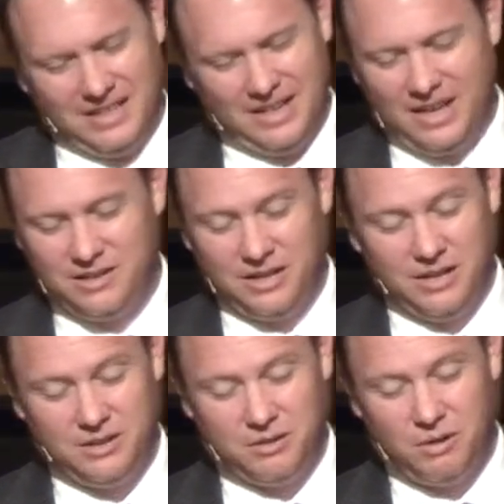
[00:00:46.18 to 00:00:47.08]
it's,
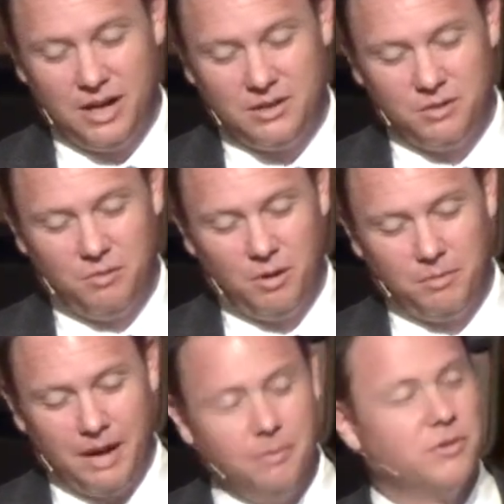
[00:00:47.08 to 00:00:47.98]
it's a crazy
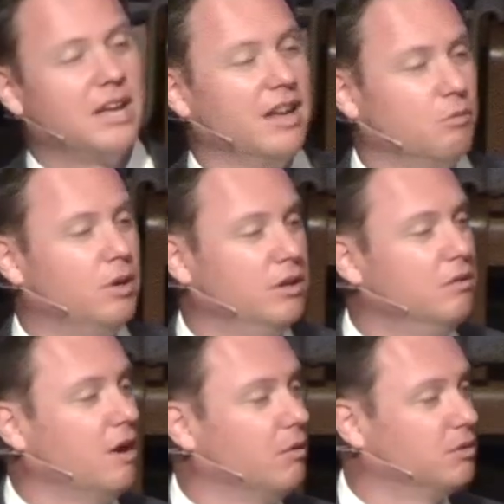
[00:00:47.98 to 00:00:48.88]
world. But I'm going to tell you, we
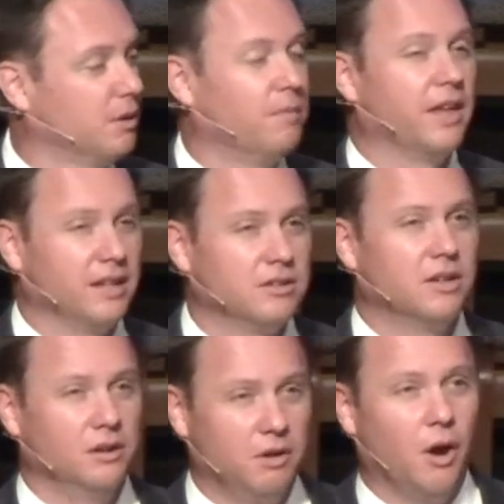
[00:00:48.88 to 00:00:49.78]
do know some things to
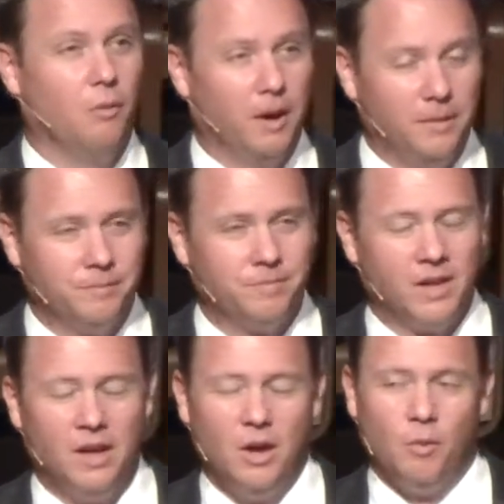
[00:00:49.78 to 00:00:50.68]
do, don't we?
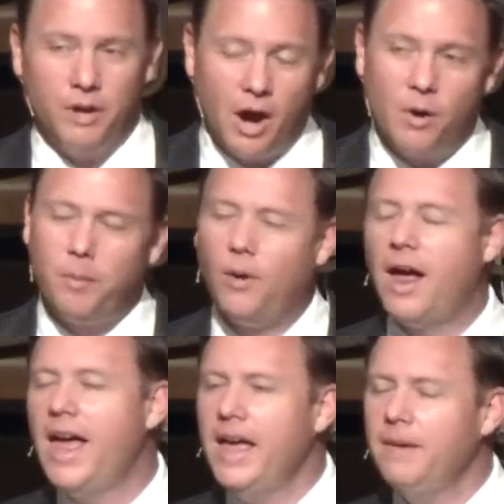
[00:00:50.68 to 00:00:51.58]
We know to
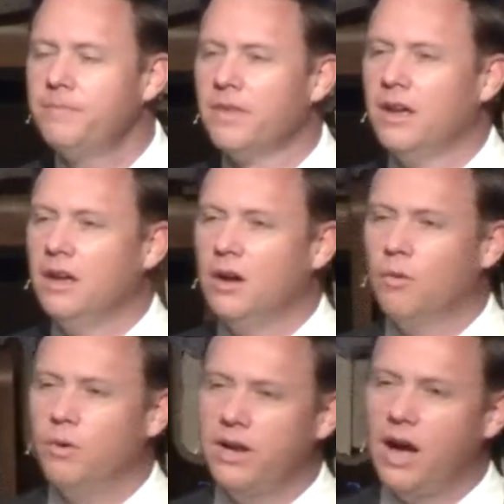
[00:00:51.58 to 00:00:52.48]
pray.
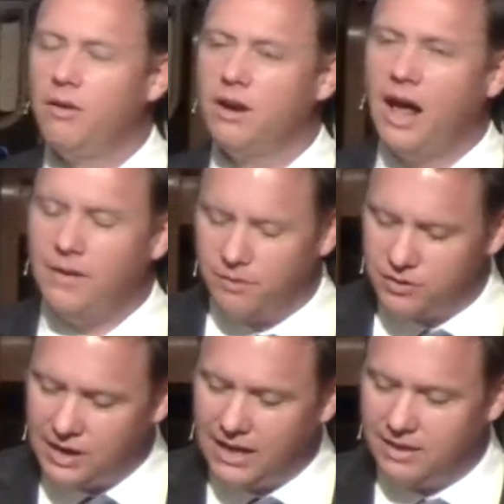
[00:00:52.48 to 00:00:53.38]
We know to not
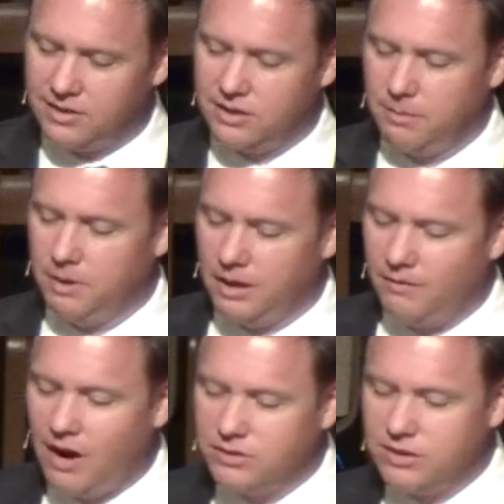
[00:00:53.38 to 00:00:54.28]
forsake the assembling
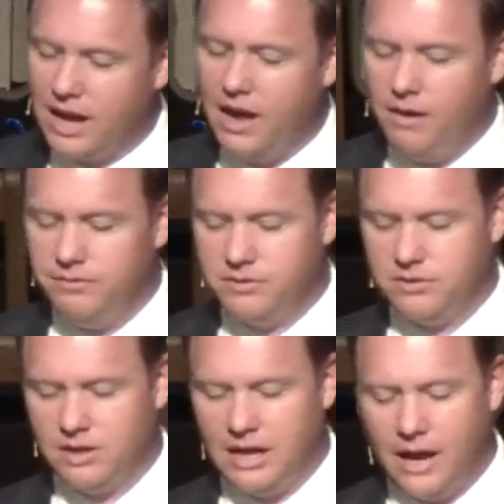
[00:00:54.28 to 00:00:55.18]
of ourselves
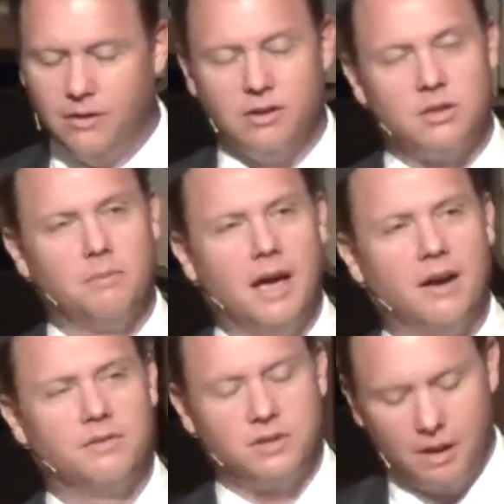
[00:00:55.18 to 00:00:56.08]
together, as the
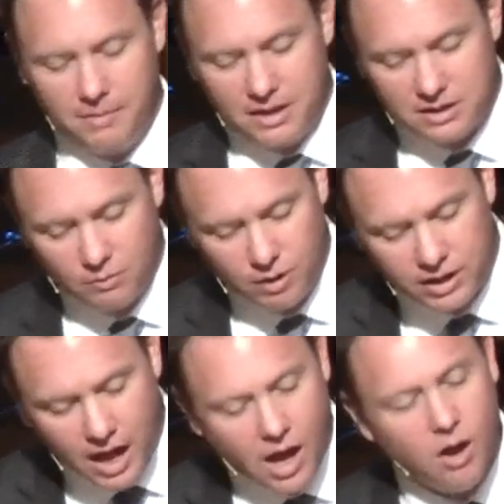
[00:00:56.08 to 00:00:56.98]
manner of some is, and we
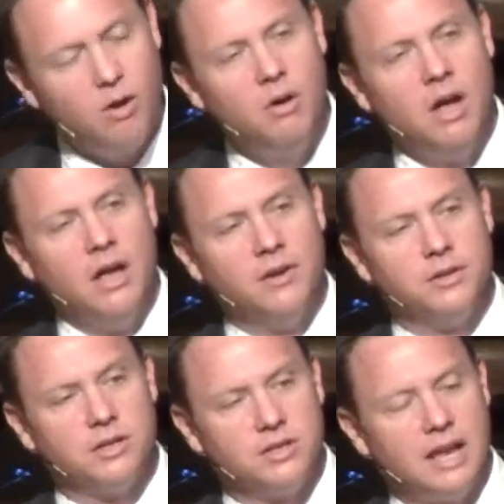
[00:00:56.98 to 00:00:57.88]
know
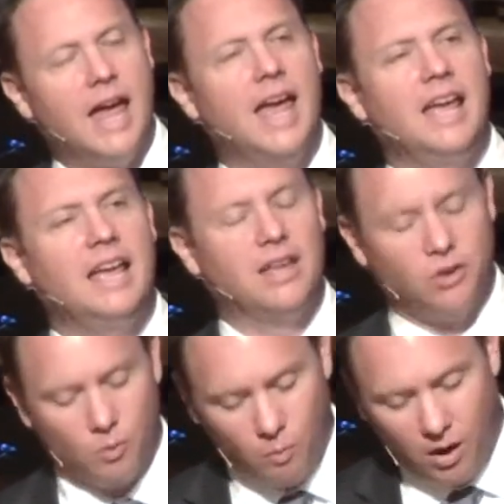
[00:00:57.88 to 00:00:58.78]
to stay
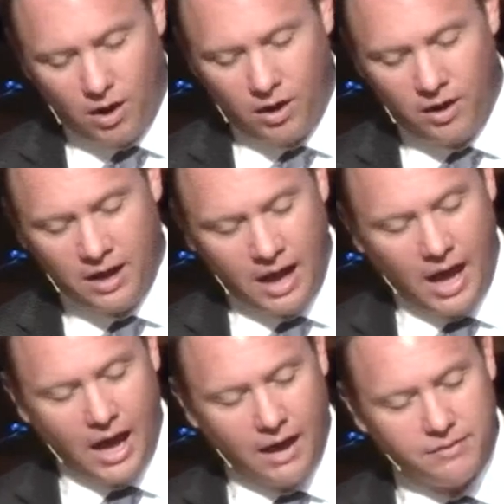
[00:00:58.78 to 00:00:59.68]
in the Word
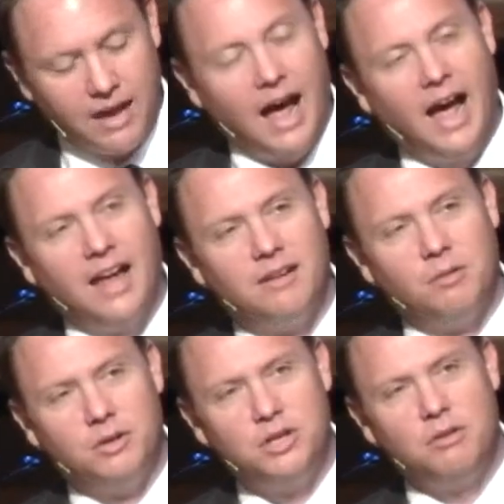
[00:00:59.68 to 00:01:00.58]
of God.
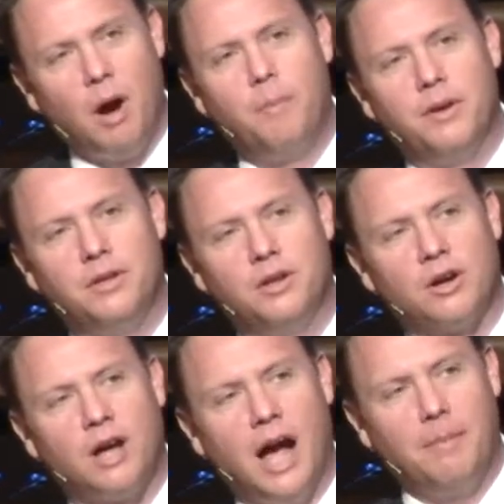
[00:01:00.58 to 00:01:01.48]
Would you open
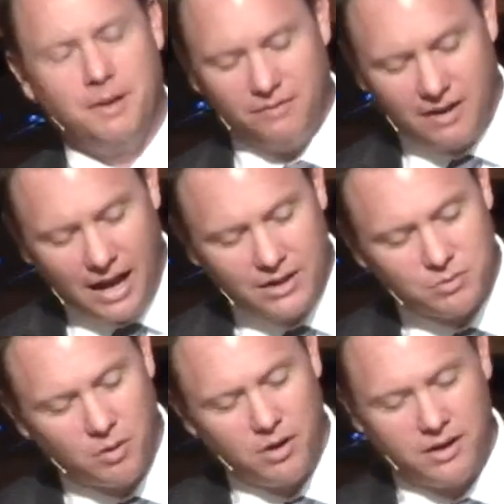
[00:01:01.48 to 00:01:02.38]
your copy of
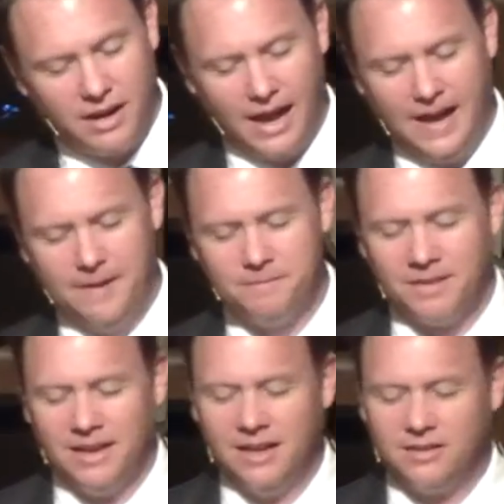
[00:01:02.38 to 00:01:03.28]
God's Word today
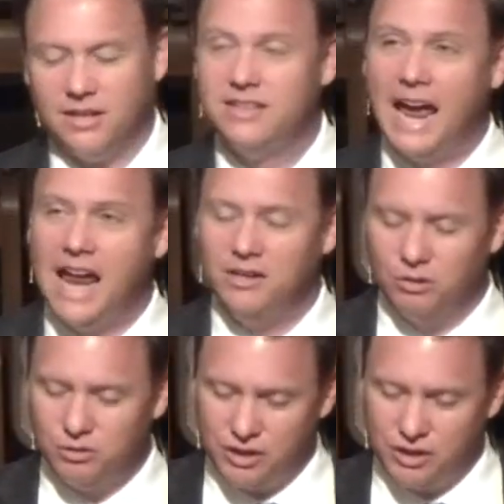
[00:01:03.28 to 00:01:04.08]
to Daniel